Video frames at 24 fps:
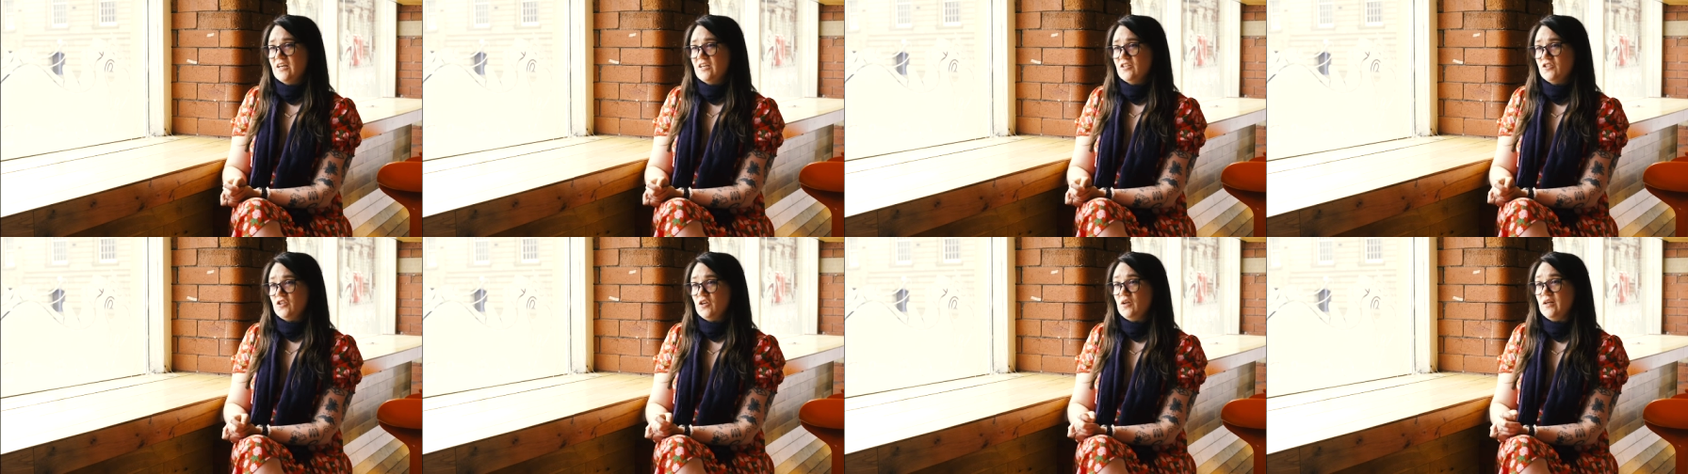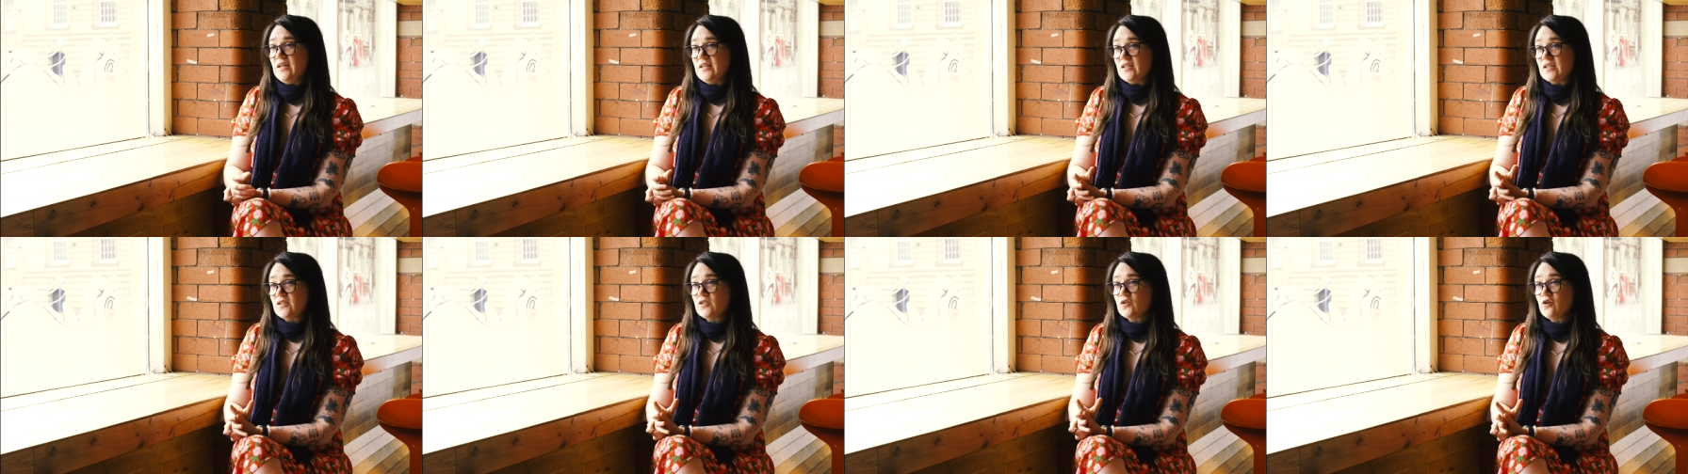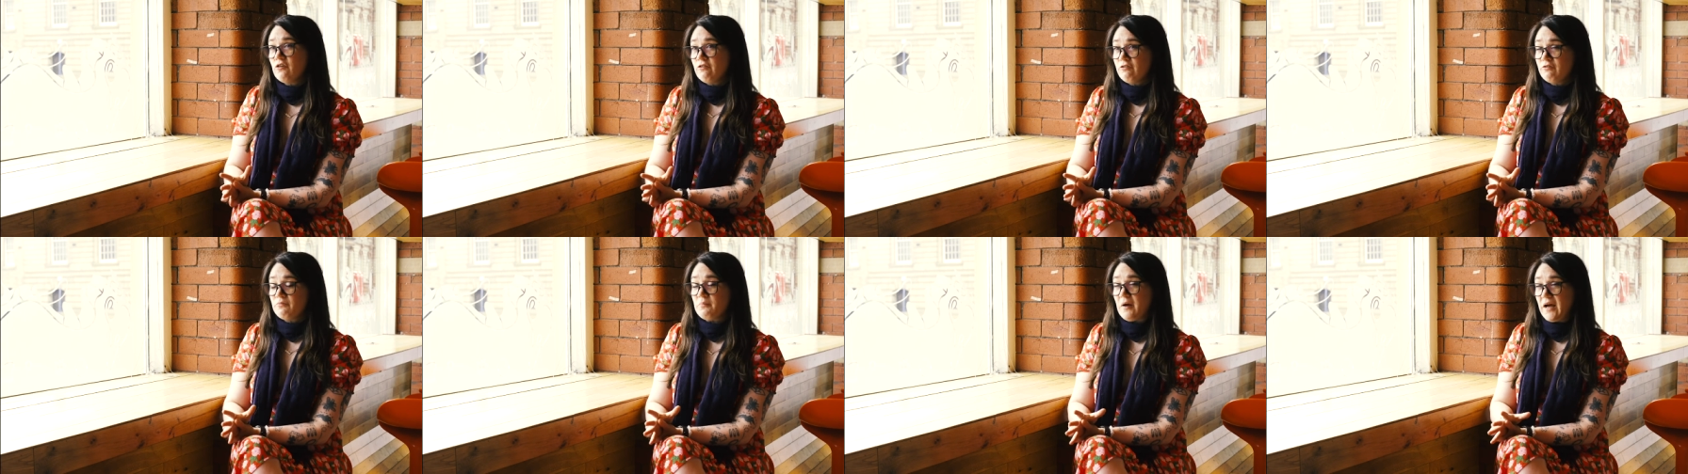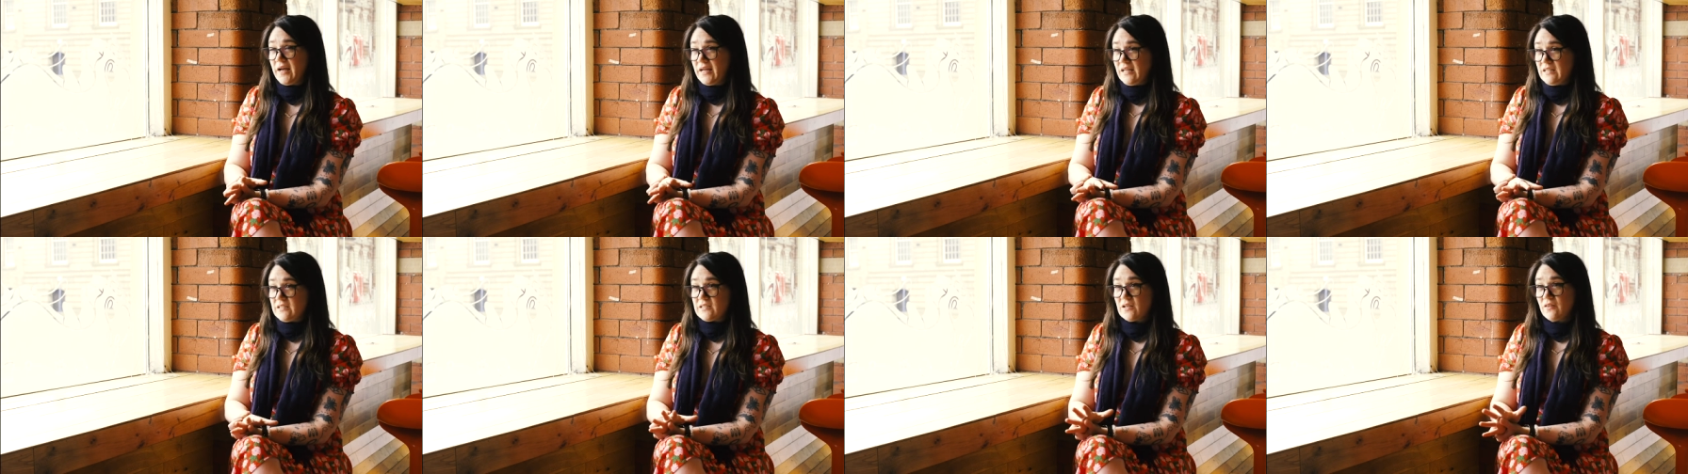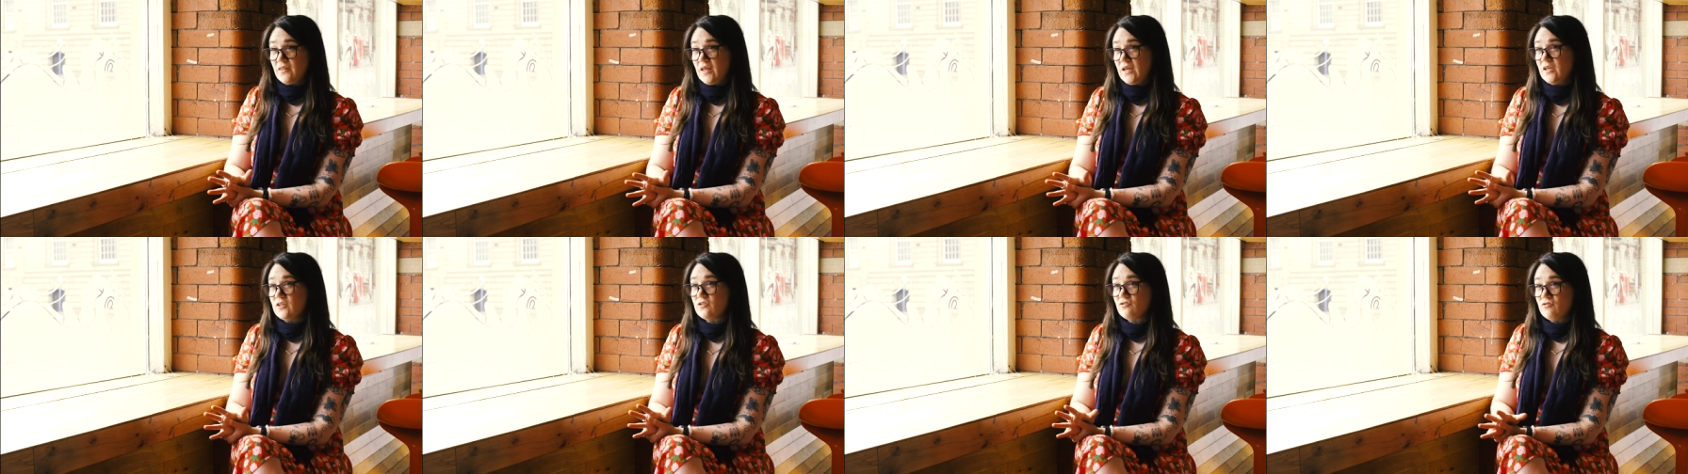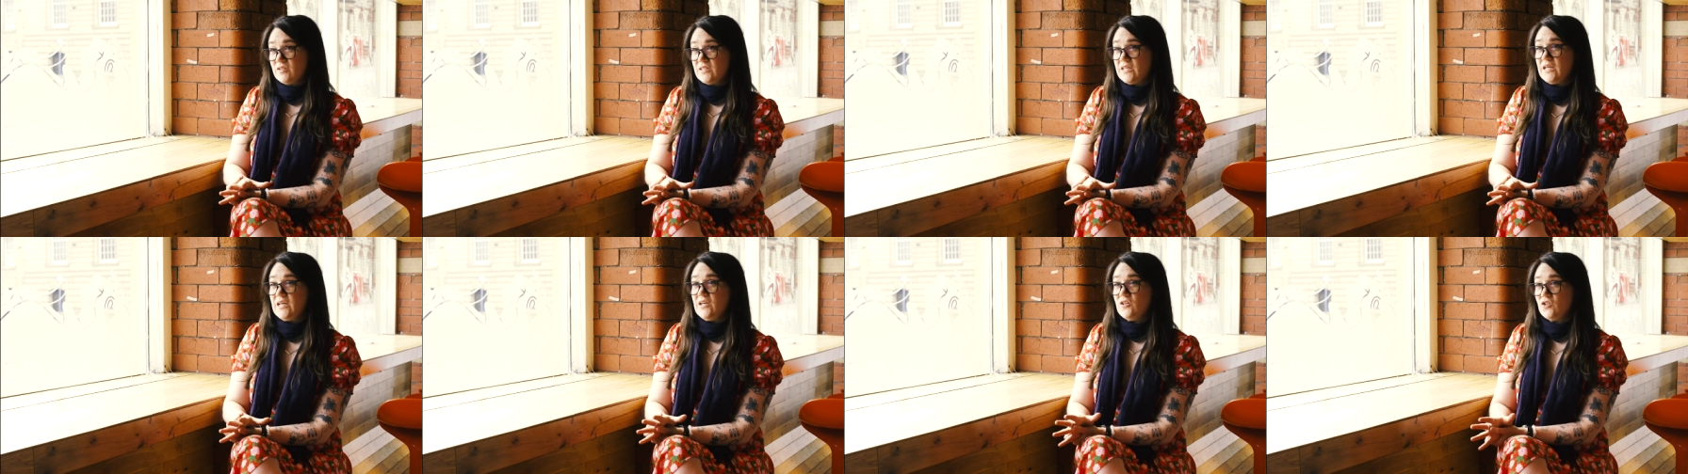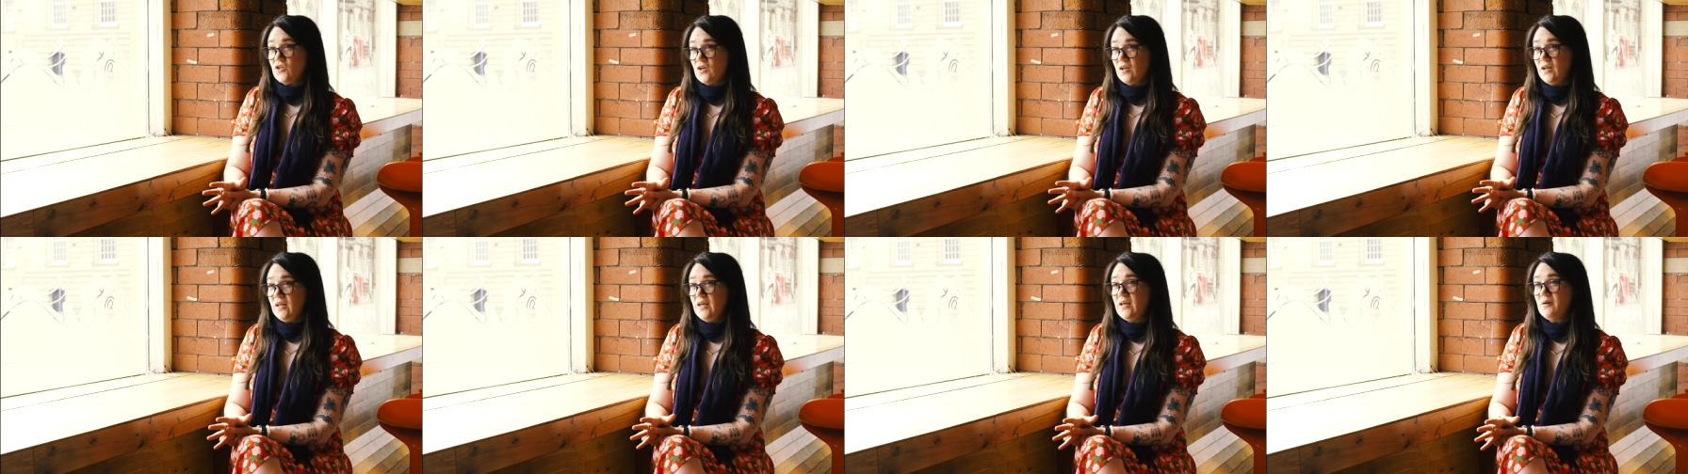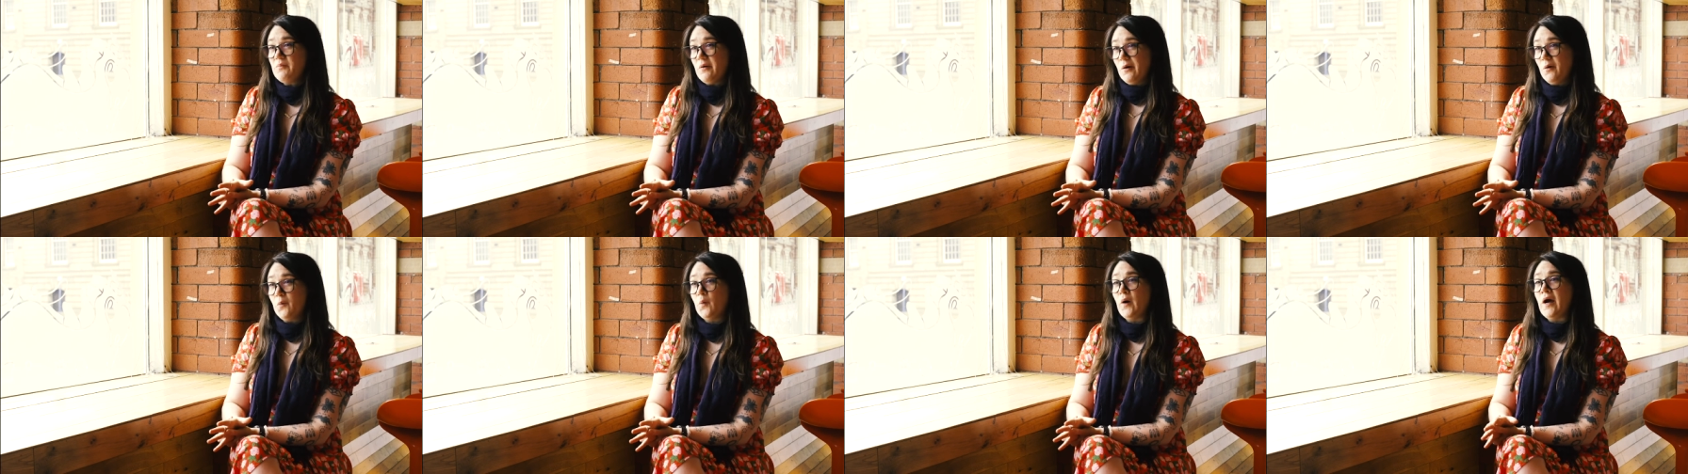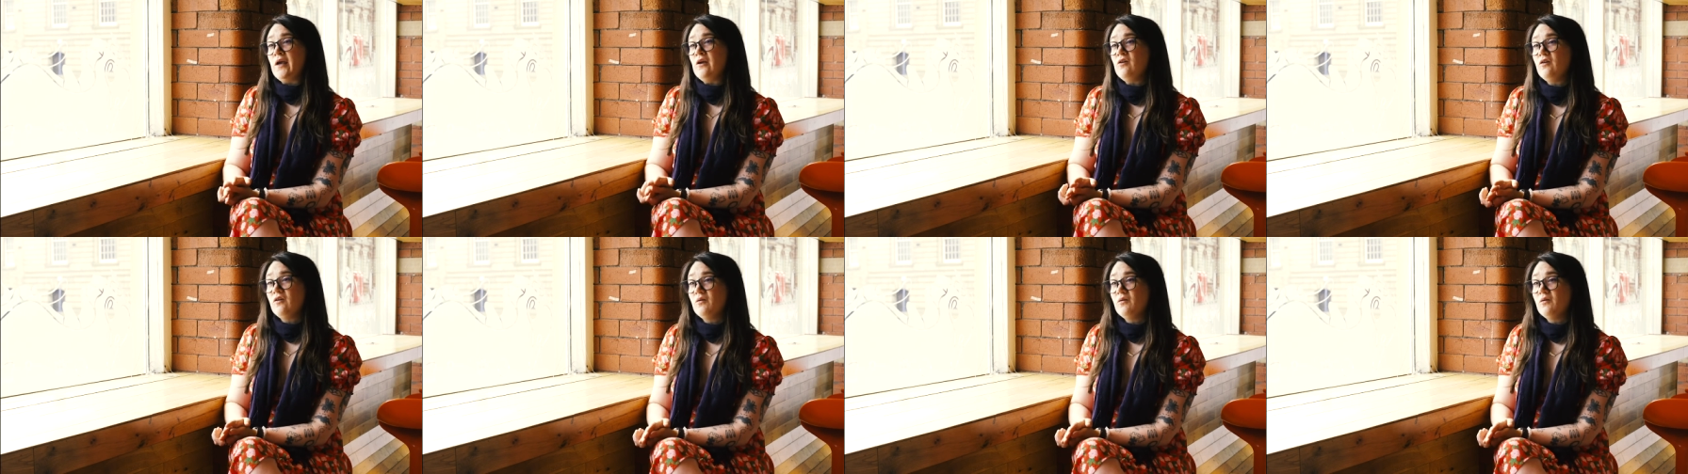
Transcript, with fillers: So you need a tough mind to think strategically about where you